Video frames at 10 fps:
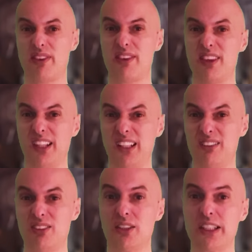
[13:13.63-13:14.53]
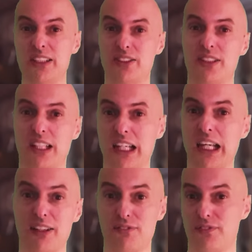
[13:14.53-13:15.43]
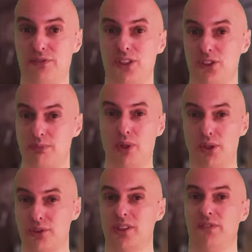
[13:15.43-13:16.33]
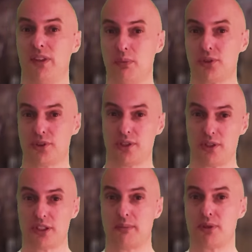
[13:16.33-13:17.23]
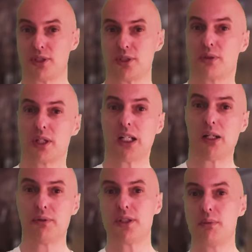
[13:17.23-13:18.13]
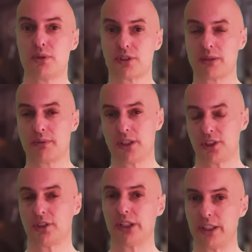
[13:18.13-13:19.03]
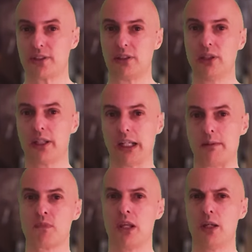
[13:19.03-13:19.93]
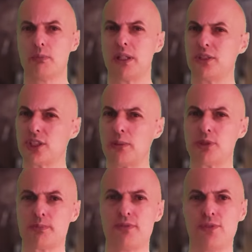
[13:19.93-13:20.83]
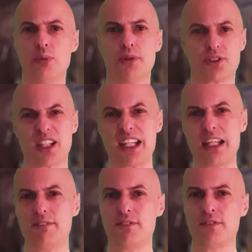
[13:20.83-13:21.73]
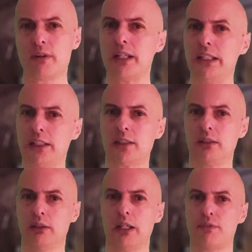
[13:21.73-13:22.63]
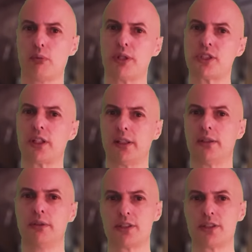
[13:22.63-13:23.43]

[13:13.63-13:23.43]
they're nice to have as mods if you want to do something to your car and you want something shiny to look at. But in terms of performance, they give very little of a return.